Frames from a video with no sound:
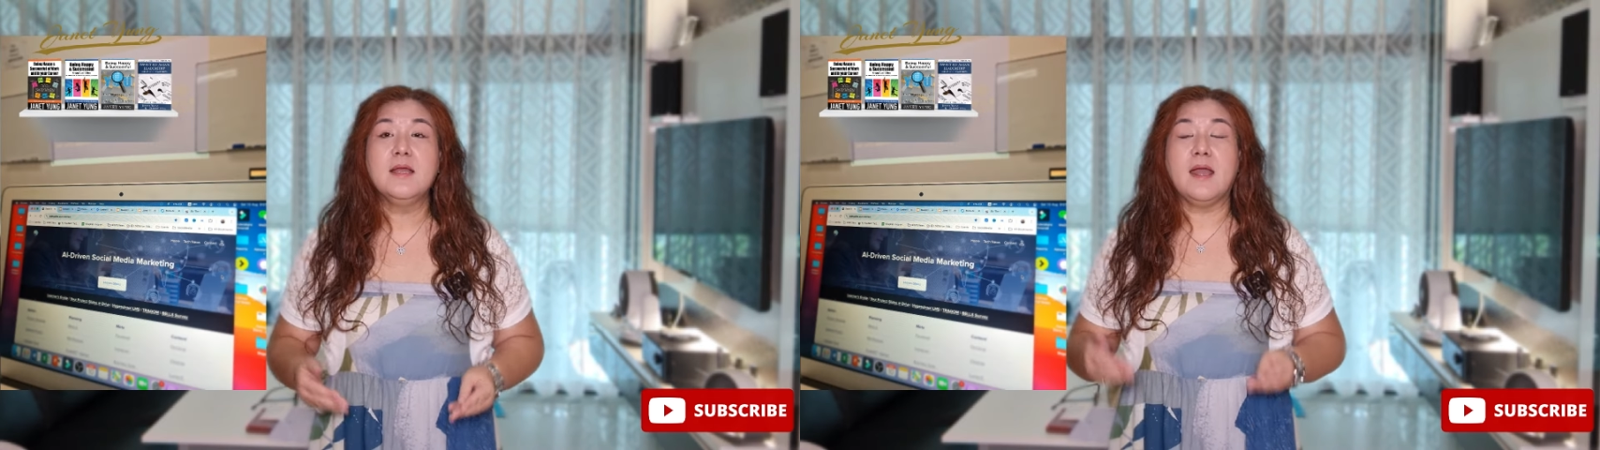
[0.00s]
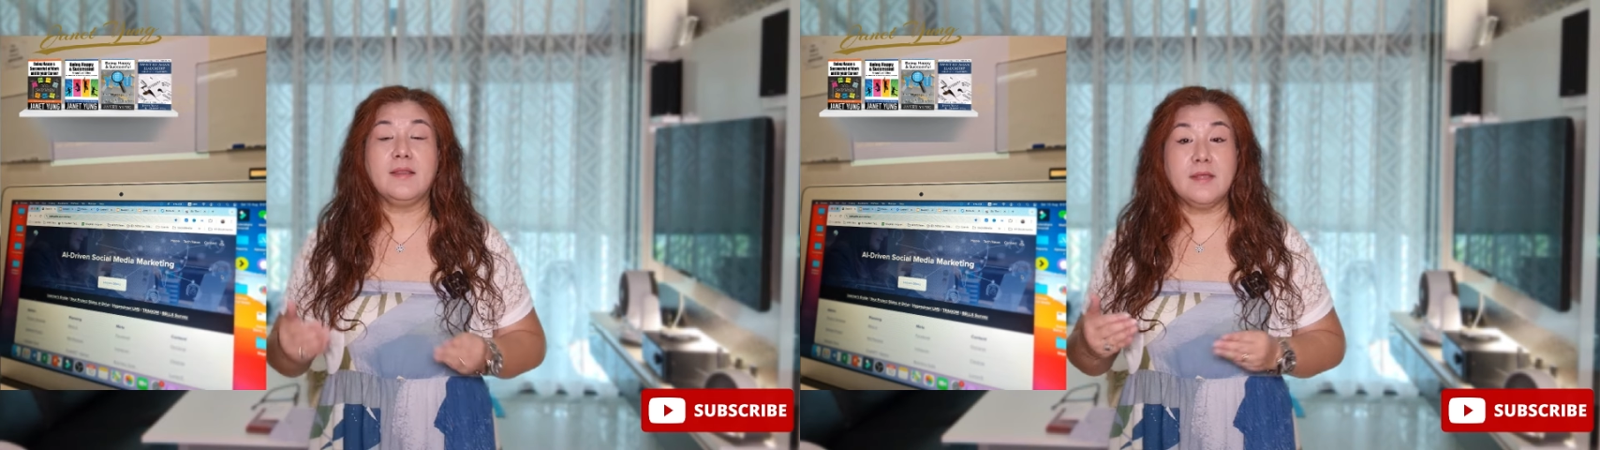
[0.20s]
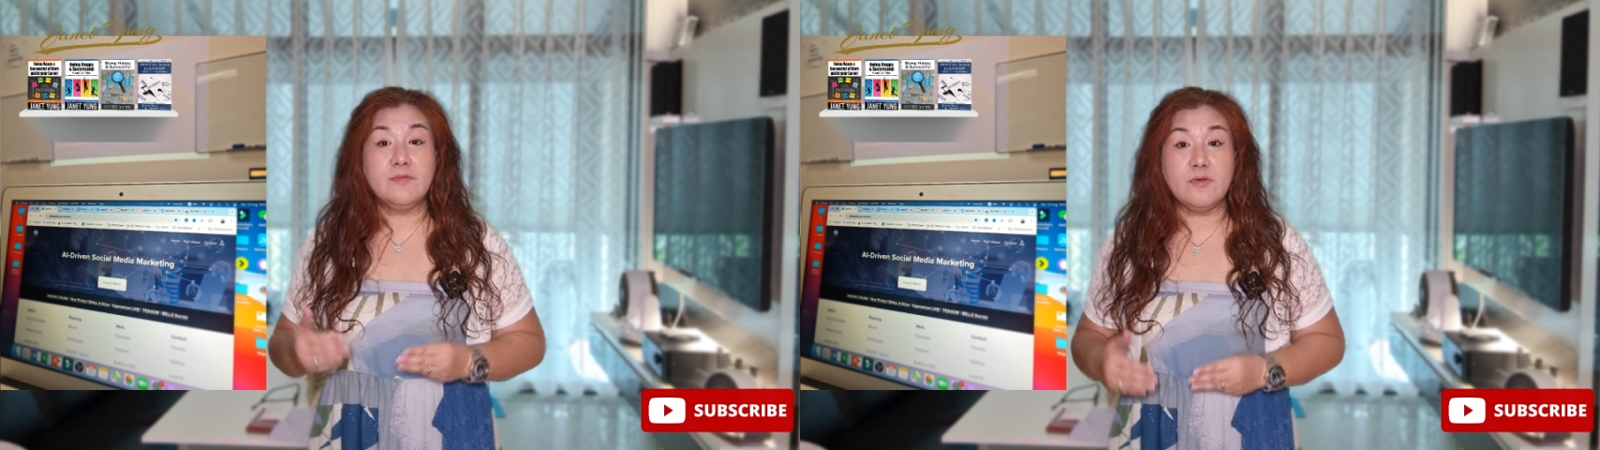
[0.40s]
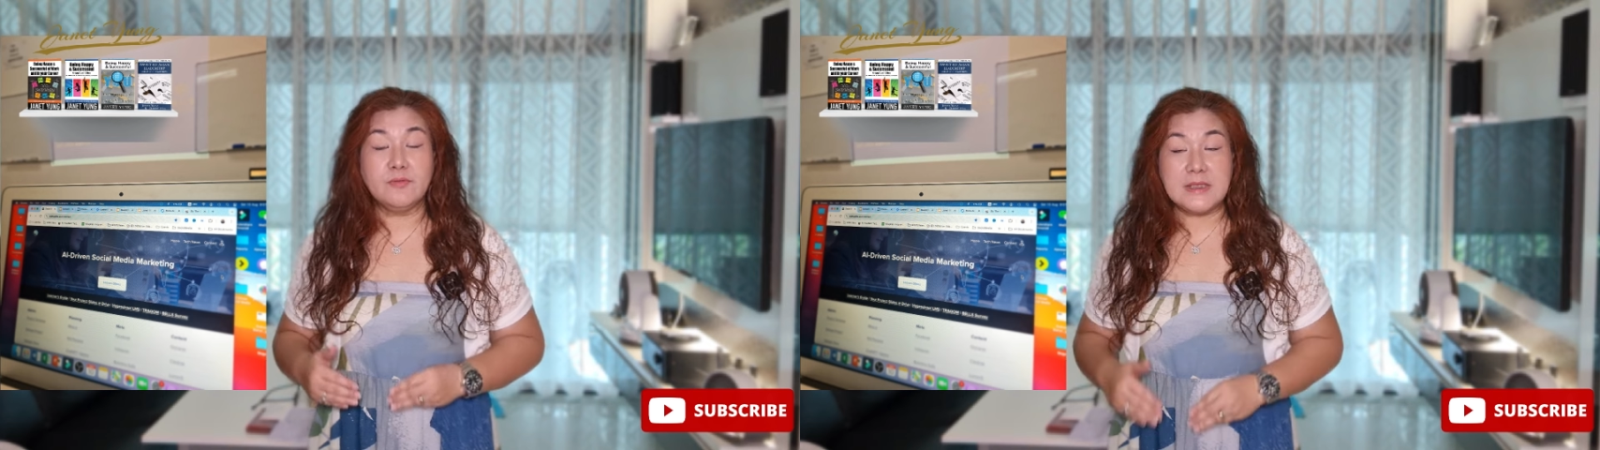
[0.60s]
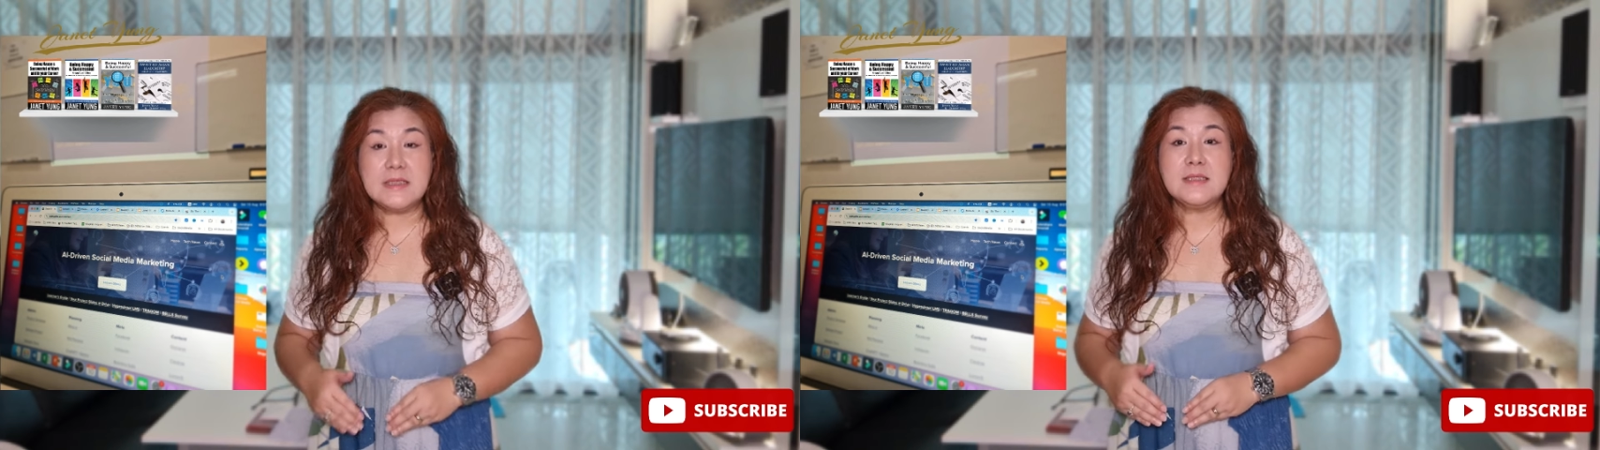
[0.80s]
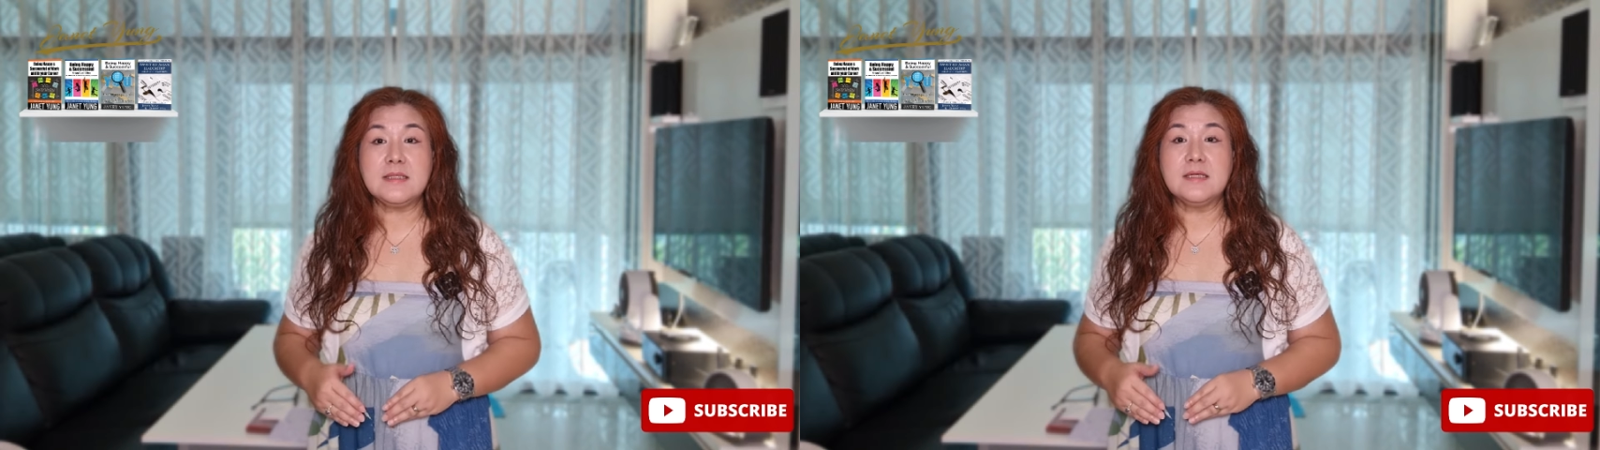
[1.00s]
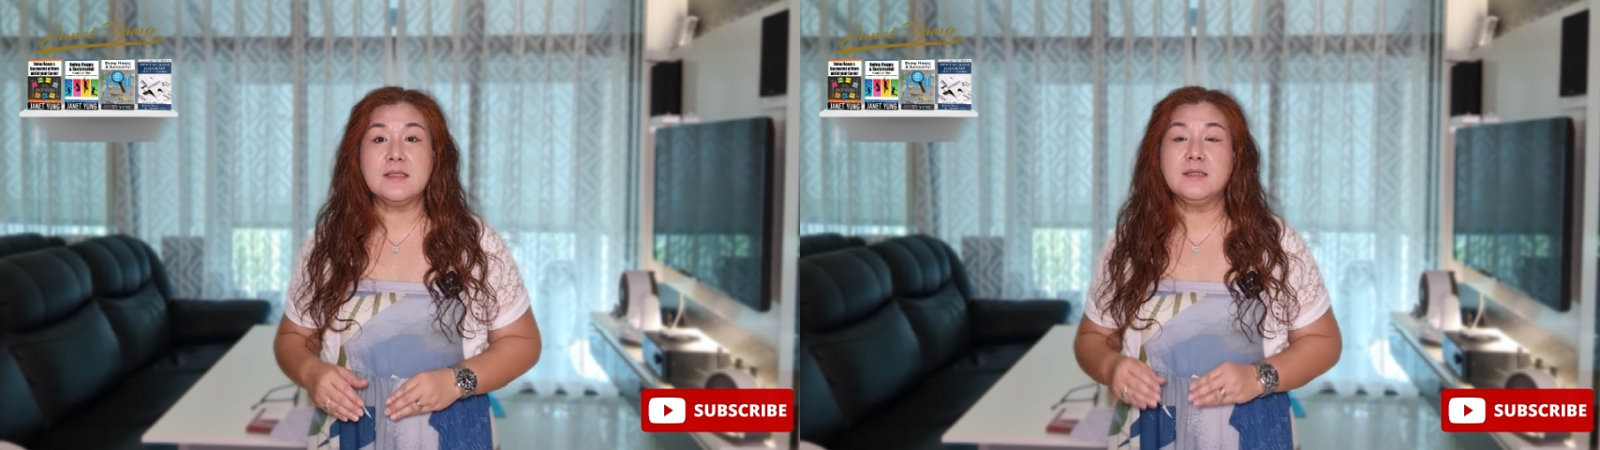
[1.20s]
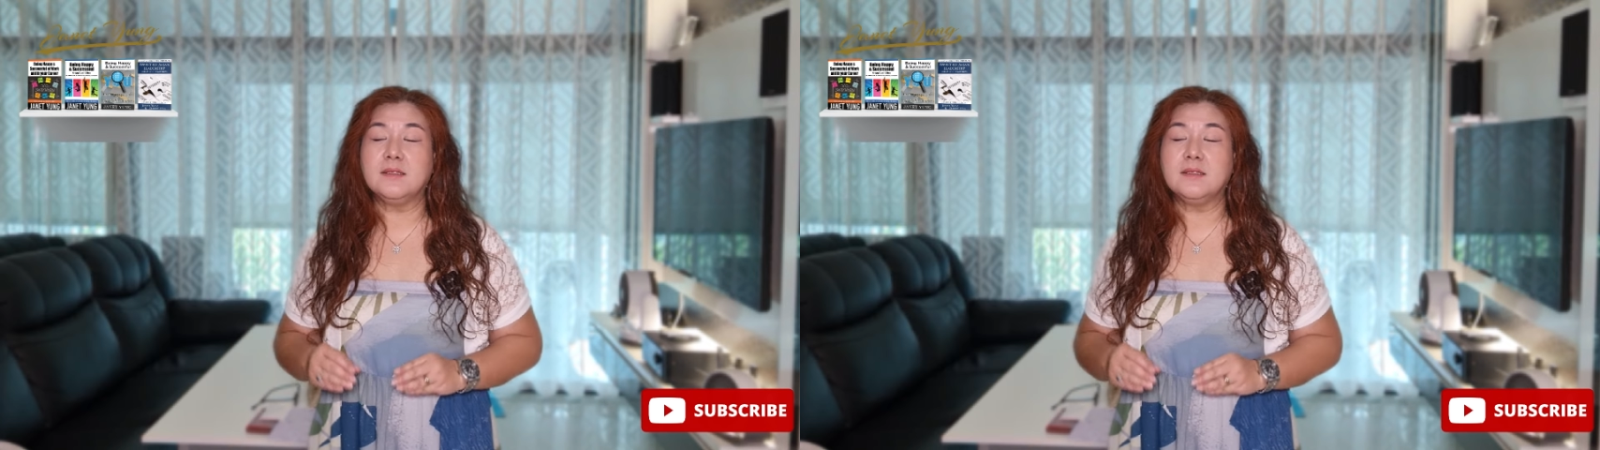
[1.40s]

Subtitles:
And therefore, for this year,